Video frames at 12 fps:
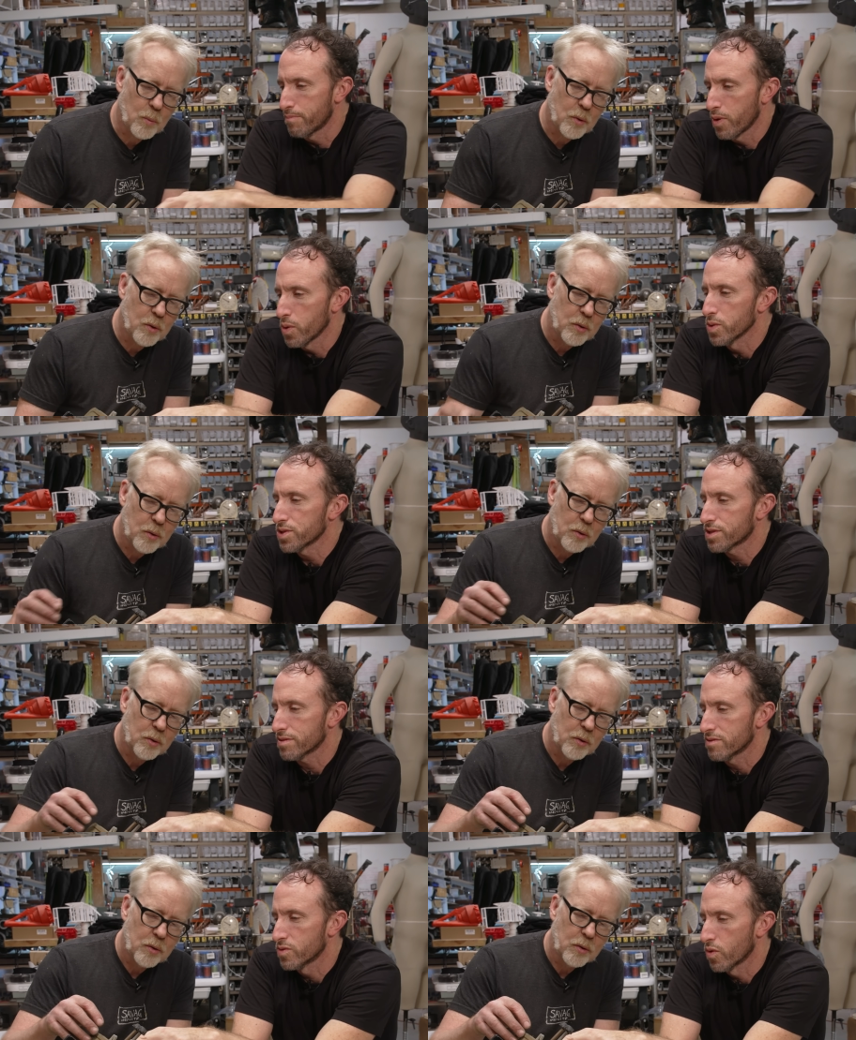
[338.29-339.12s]

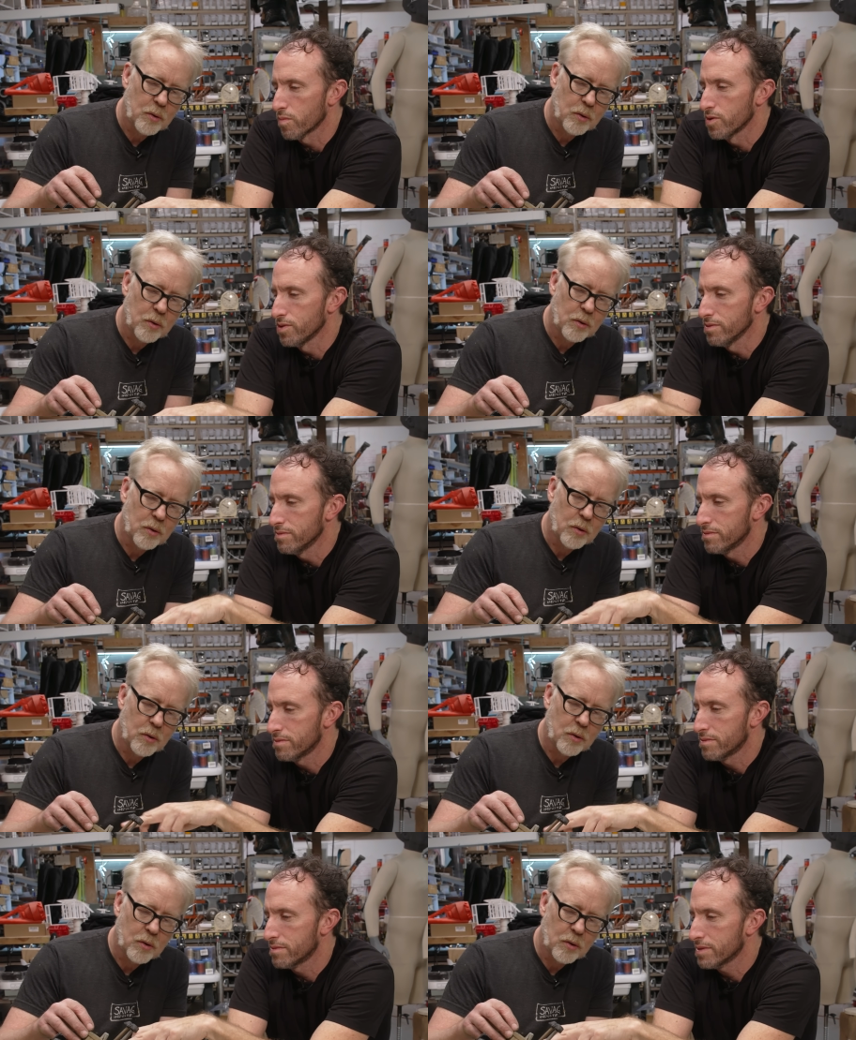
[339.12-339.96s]
Speaker 1: Pulse, normal,
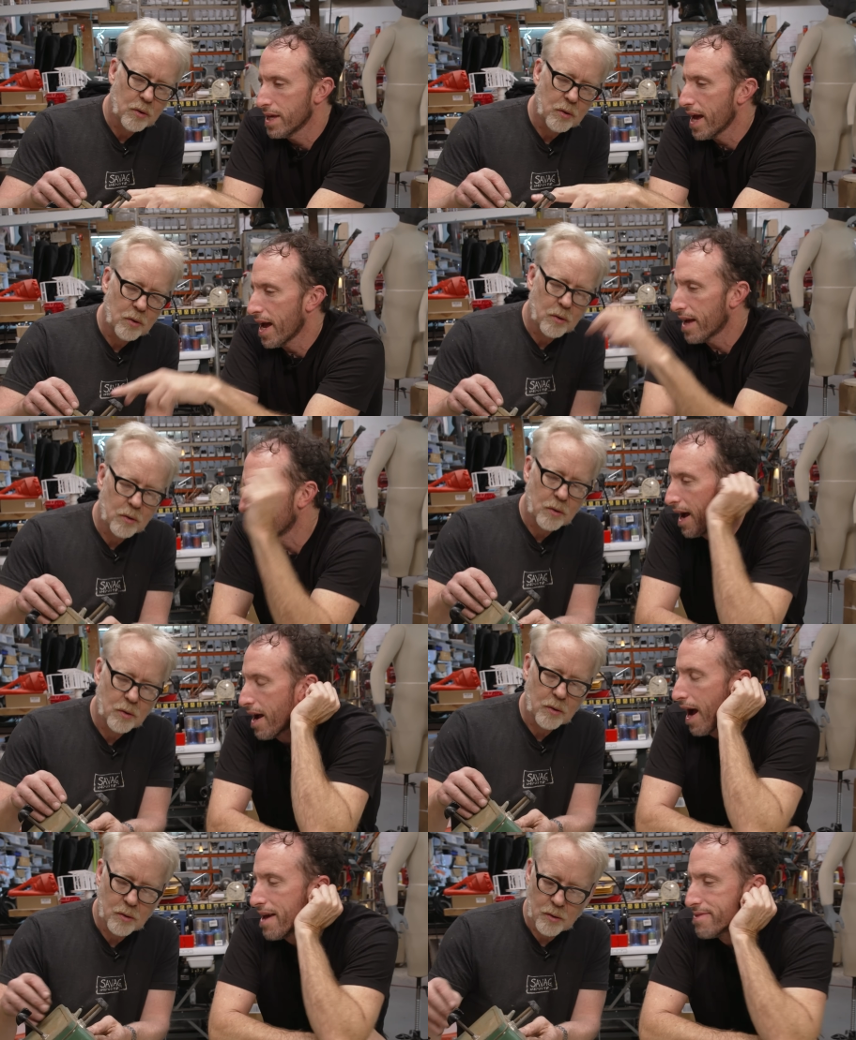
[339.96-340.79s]
yeah,
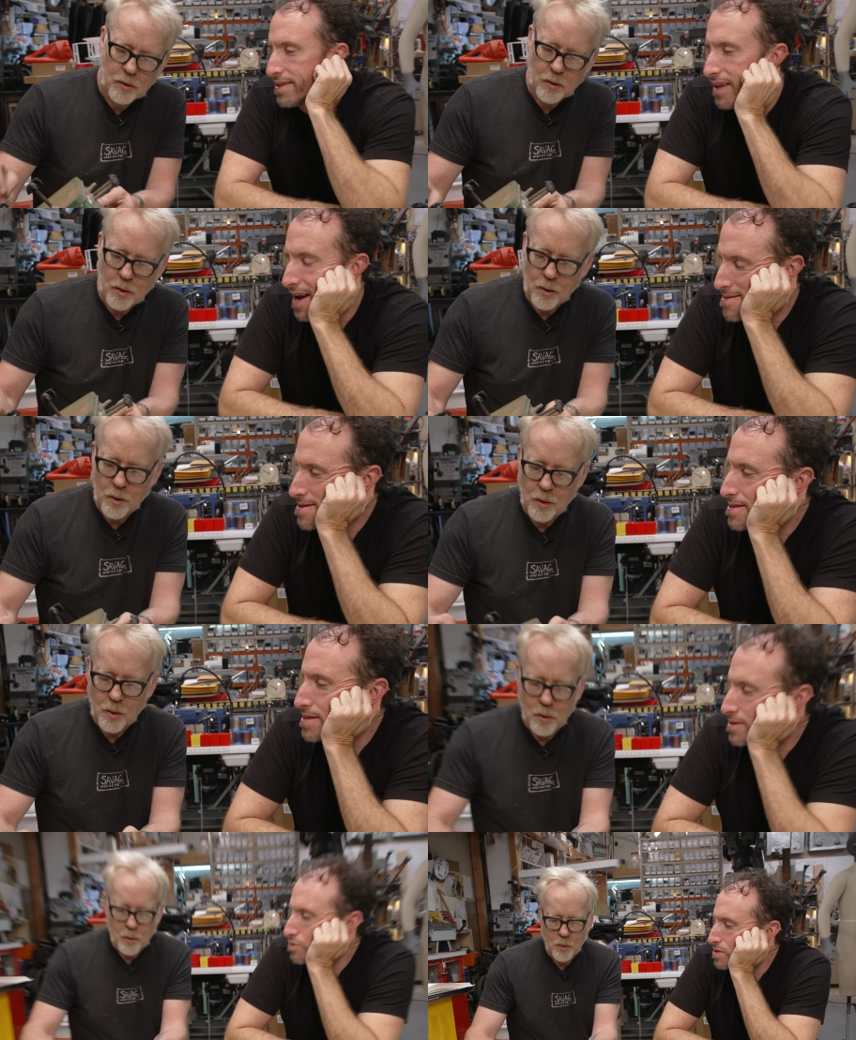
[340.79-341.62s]
I, I, think I
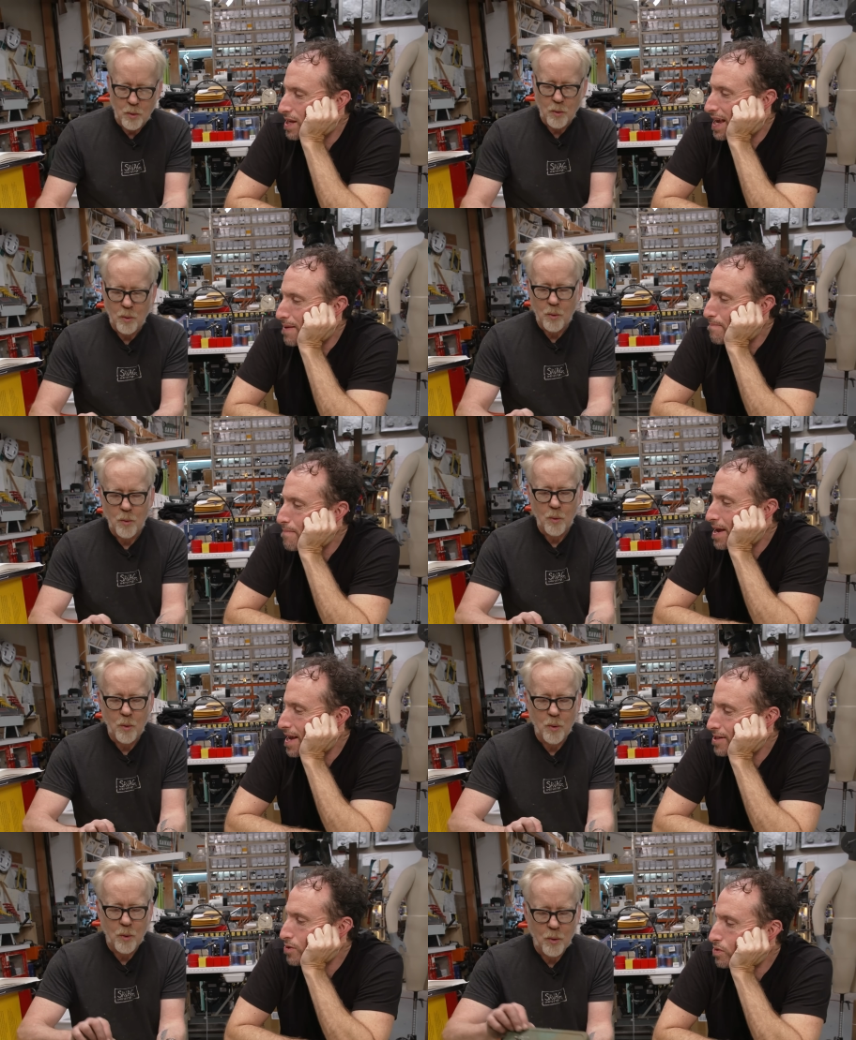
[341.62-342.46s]
think this was a
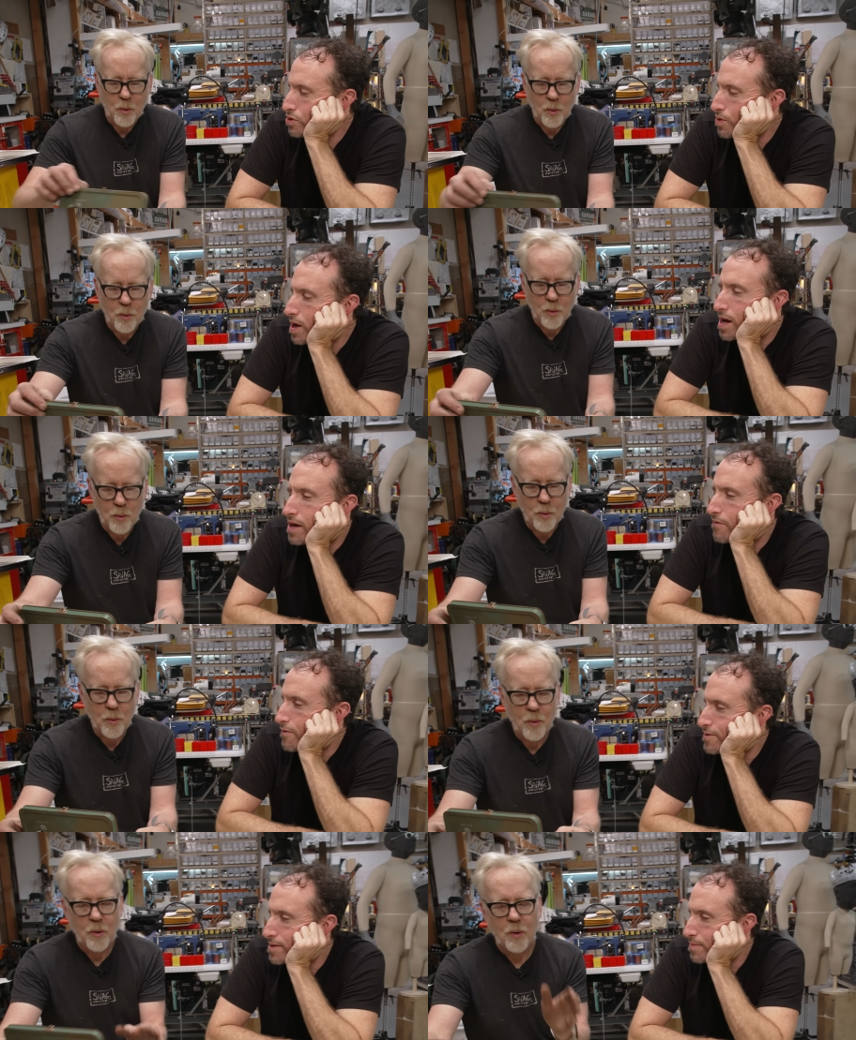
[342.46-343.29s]
manual
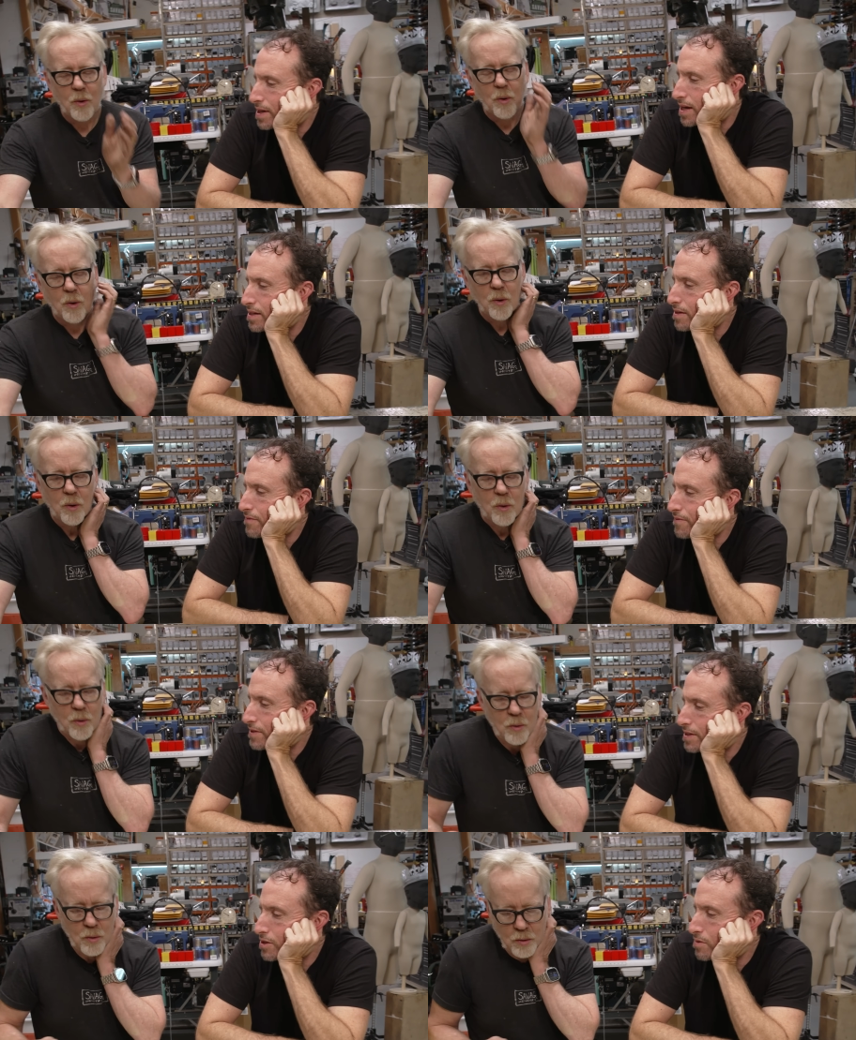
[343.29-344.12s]
drive for some kind
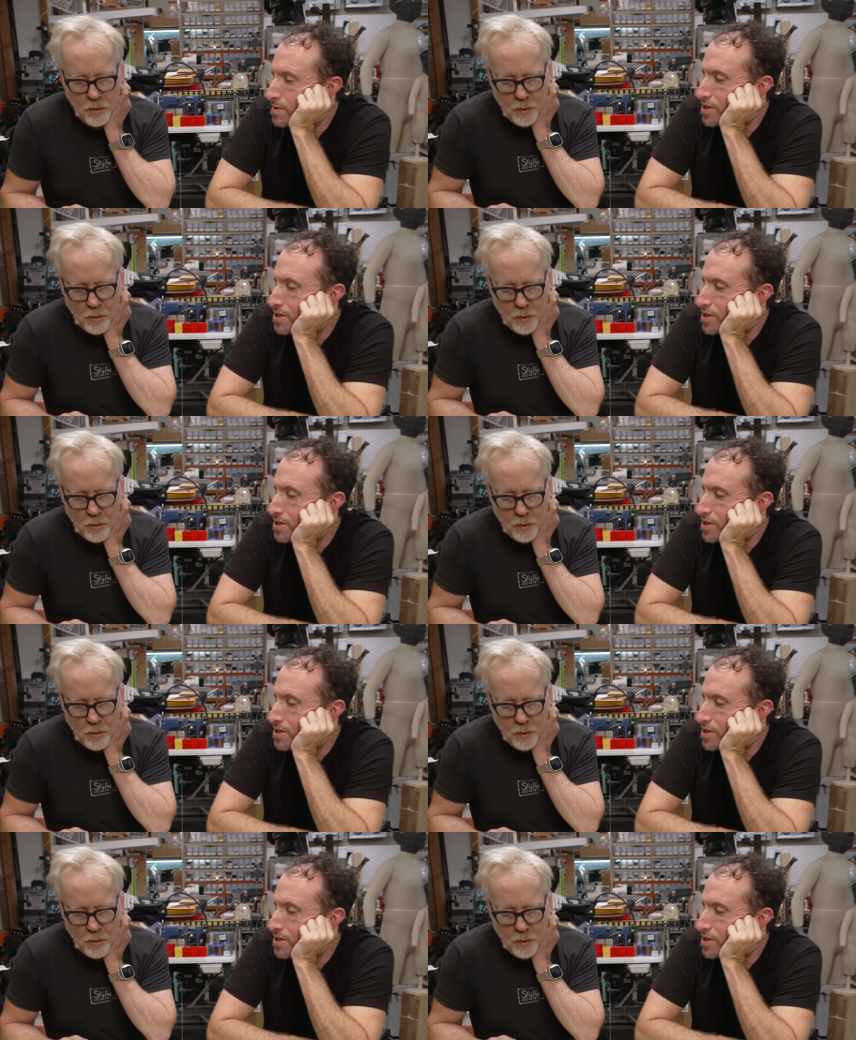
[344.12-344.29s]
of either a